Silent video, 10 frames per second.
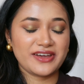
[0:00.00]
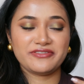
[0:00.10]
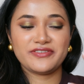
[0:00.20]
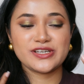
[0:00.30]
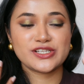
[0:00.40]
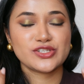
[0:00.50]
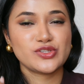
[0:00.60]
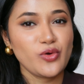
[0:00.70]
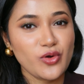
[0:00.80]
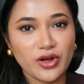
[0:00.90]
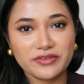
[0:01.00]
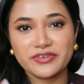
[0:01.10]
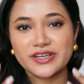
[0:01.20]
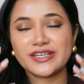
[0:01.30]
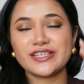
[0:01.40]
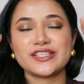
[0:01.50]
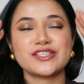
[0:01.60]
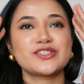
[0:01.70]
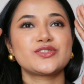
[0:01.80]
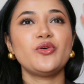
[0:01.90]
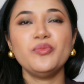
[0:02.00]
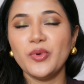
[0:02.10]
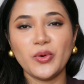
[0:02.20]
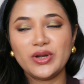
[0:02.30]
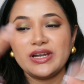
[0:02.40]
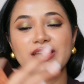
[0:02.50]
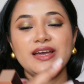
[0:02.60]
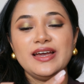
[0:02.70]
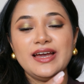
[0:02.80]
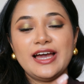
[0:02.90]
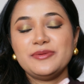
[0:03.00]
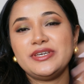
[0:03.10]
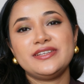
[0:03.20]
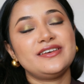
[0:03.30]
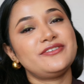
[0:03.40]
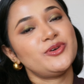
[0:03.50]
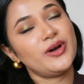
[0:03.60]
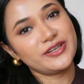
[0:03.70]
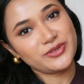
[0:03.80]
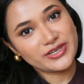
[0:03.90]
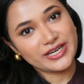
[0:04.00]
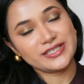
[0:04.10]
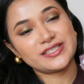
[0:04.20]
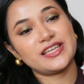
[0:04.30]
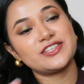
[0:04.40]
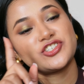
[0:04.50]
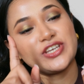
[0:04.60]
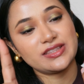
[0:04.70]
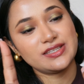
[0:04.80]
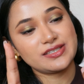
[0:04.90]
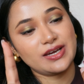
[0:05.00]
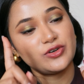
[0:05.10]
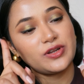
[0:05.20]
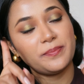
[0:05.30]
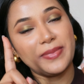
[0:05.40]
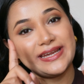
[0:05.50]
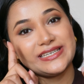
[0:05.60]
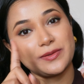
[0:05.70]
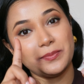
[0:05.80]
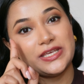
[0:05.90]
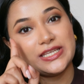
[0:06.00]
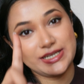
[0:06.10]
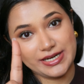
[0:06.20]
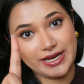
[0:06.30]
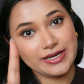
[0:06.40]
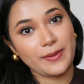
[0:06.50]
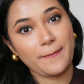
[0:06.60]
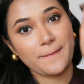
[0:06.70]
I felt so confident, so bold. I mean, if you are into reds, check this out, Bite Me Red.